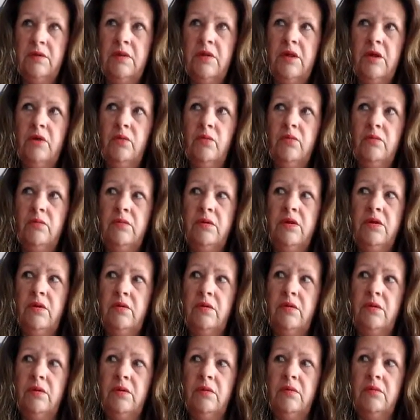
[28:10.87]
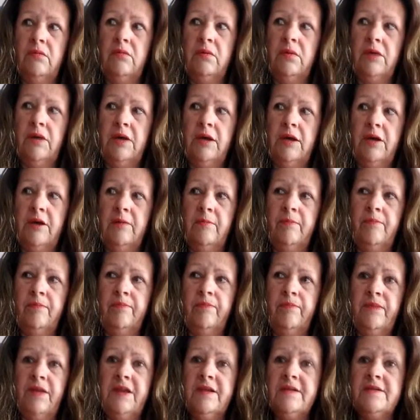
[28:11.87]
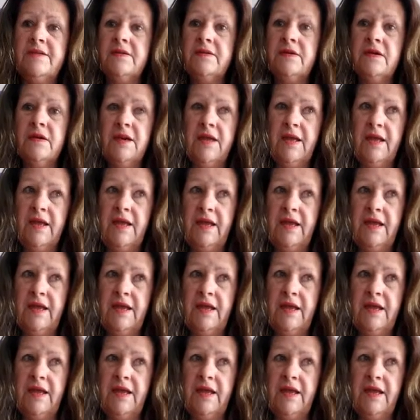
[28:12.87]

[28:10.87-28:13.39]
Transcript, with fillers: that you can exert